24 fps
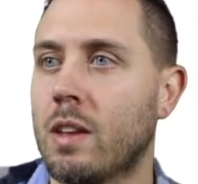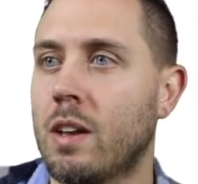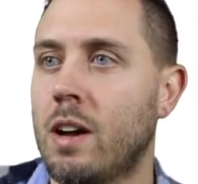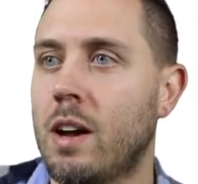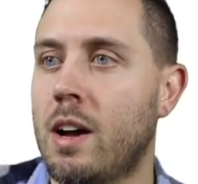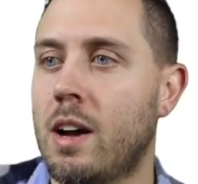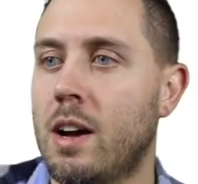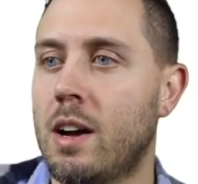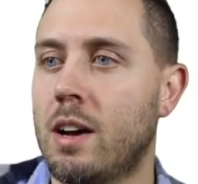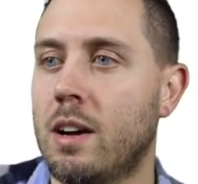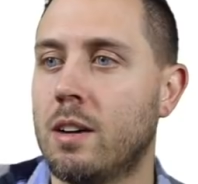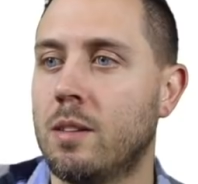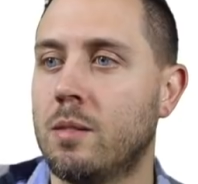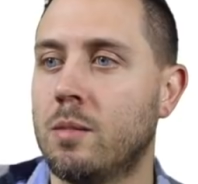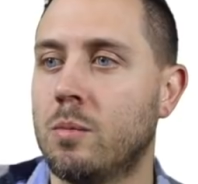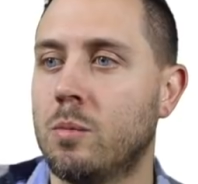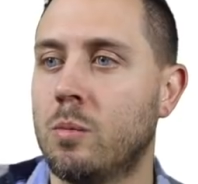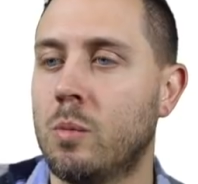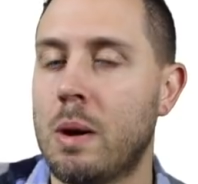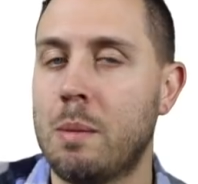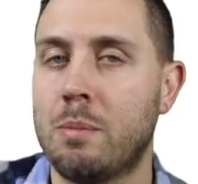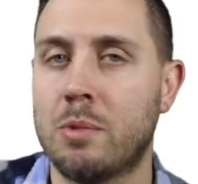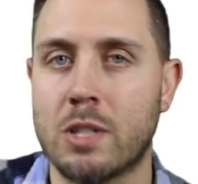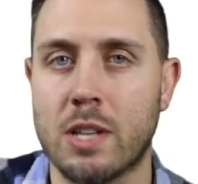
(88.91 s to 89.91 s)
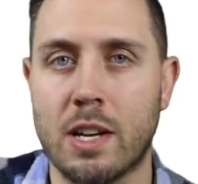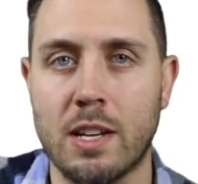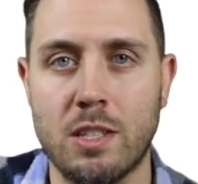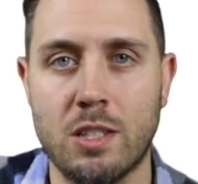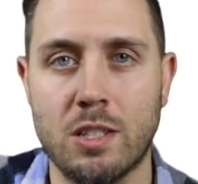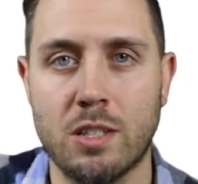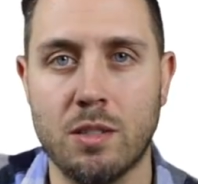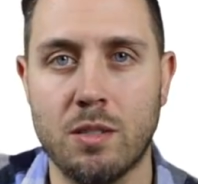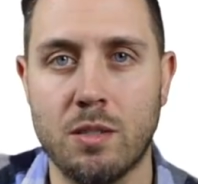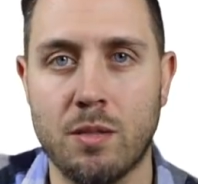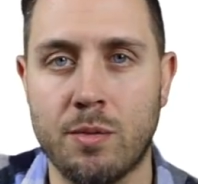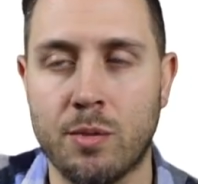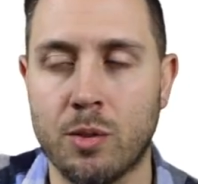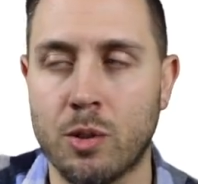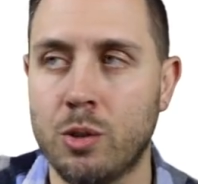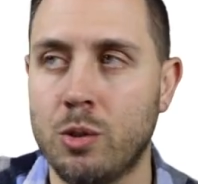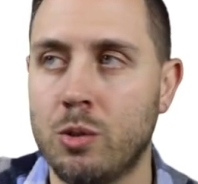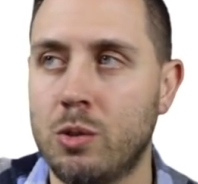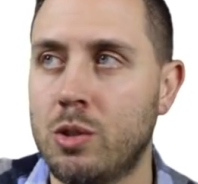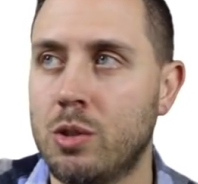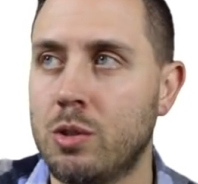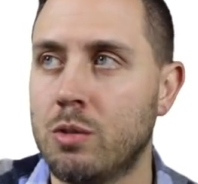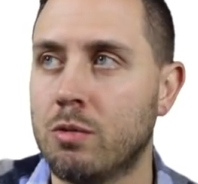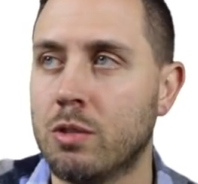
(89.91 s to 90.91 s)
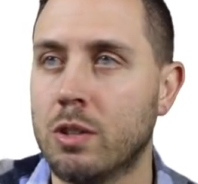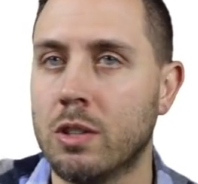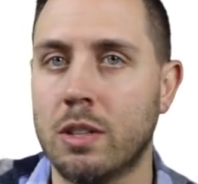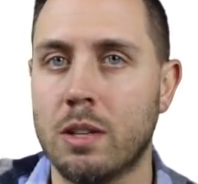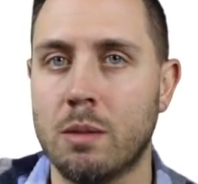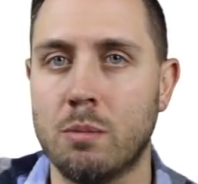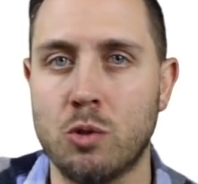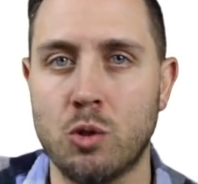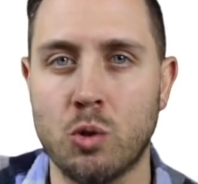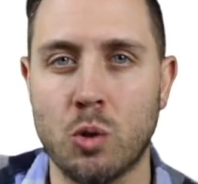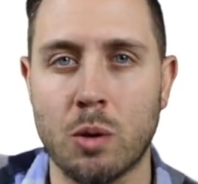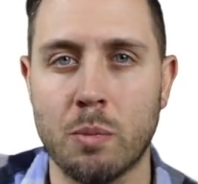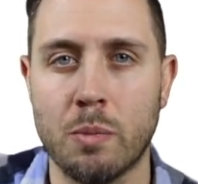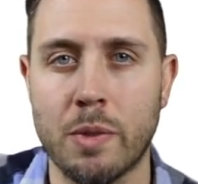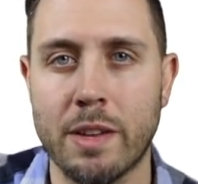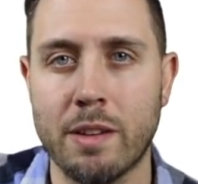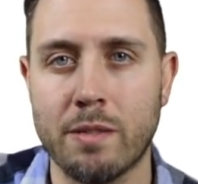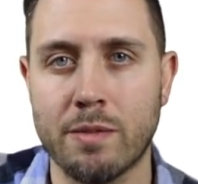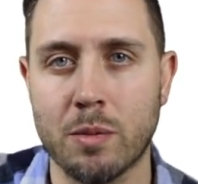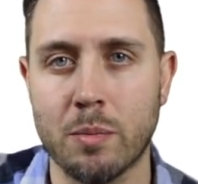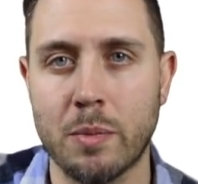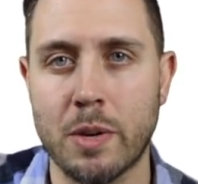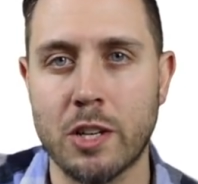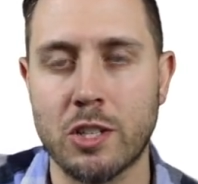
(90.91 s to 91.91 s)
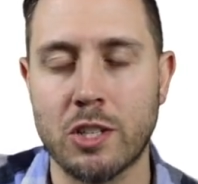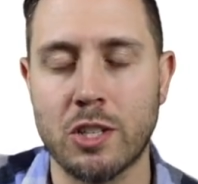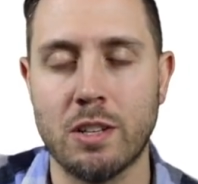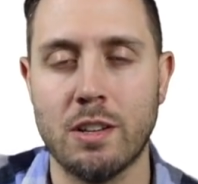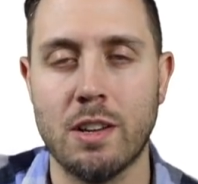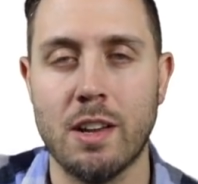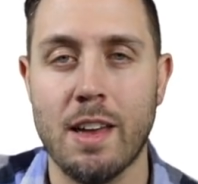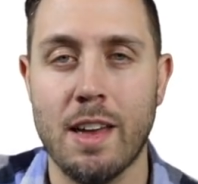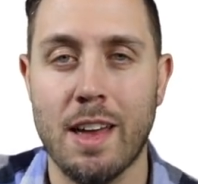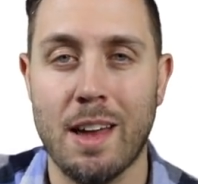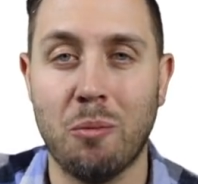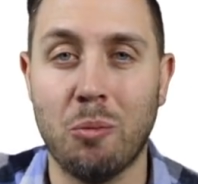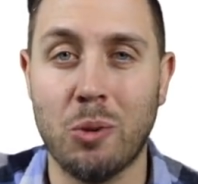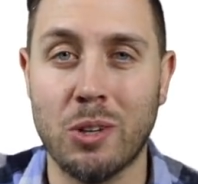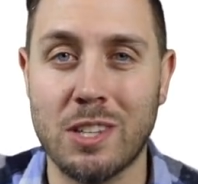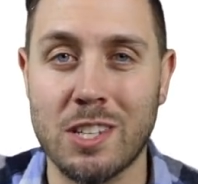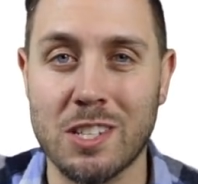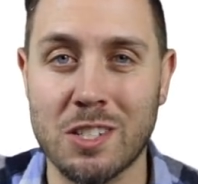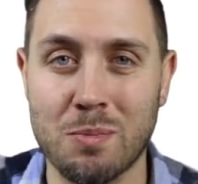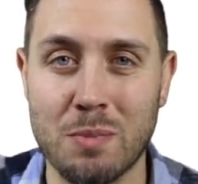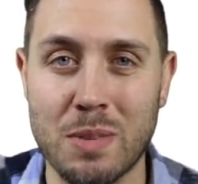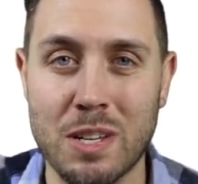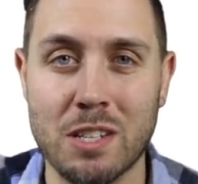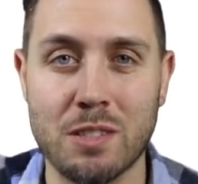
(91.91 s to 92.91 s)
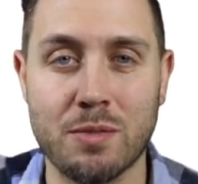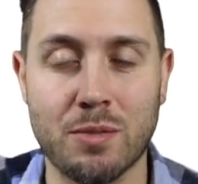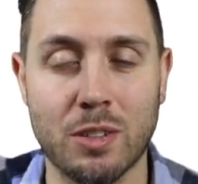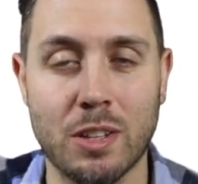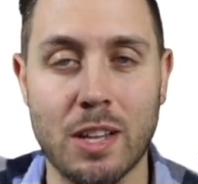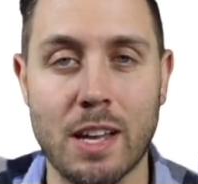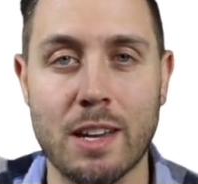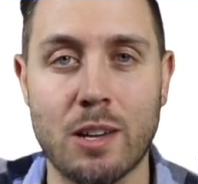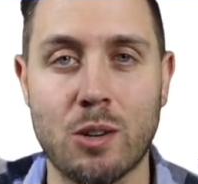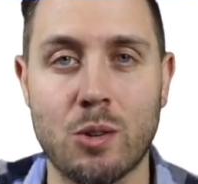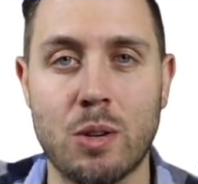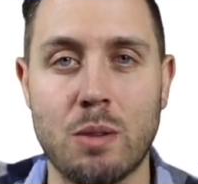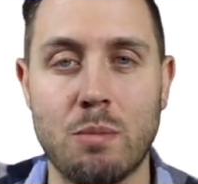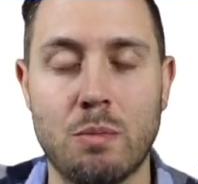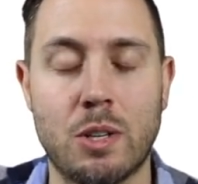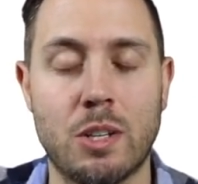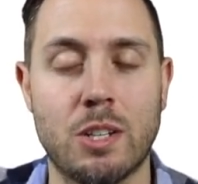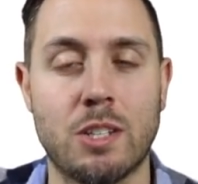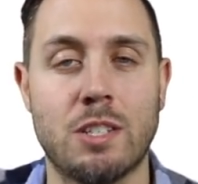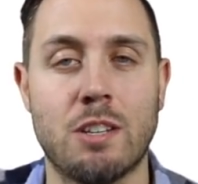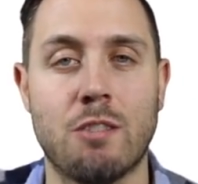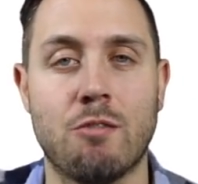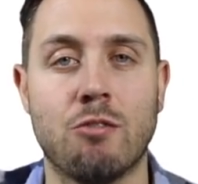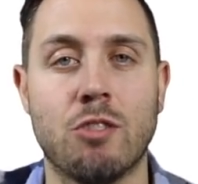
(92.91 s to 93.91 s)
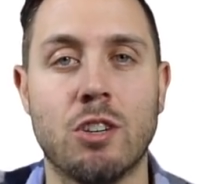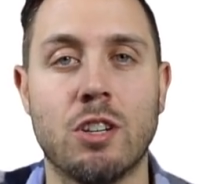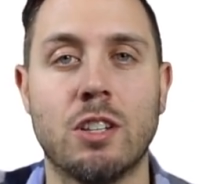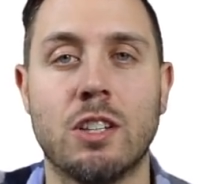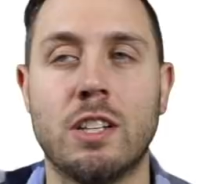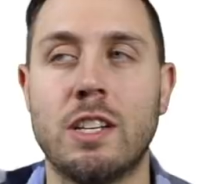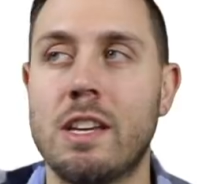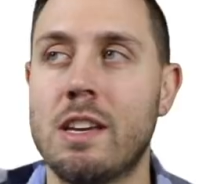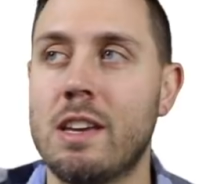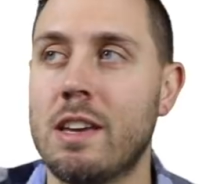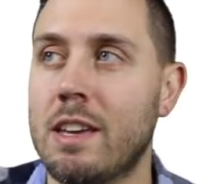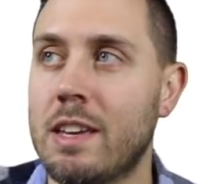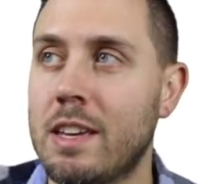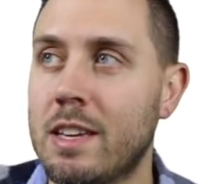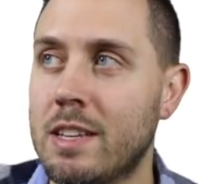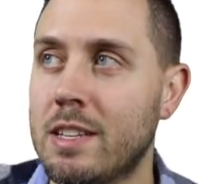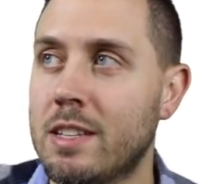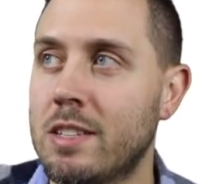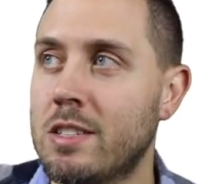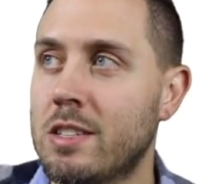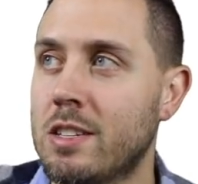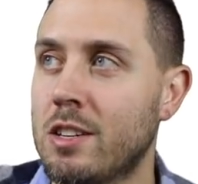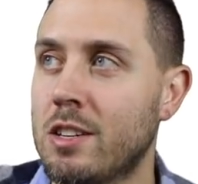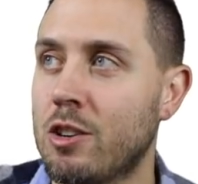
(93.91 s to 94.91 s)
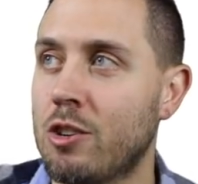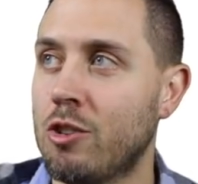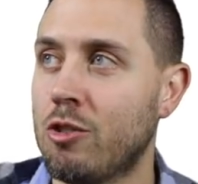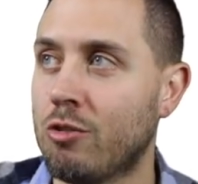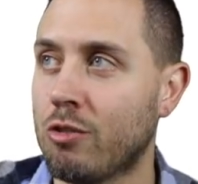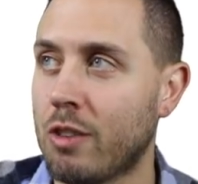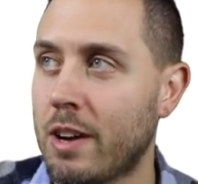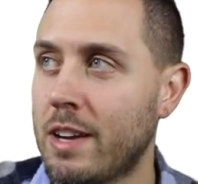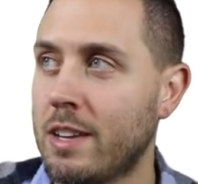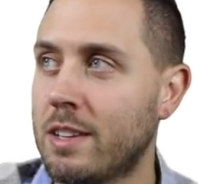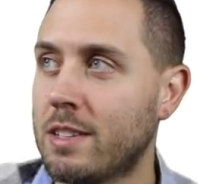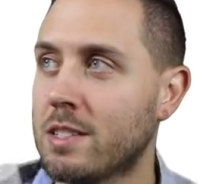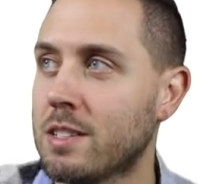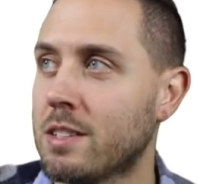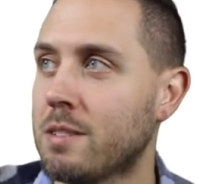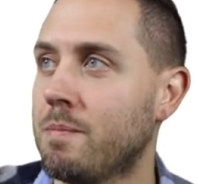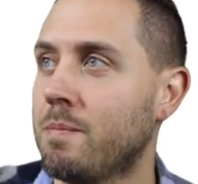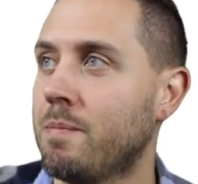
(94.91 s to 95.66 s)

websites for you to really absorb the information and what this means for Litecoin, because it really is great.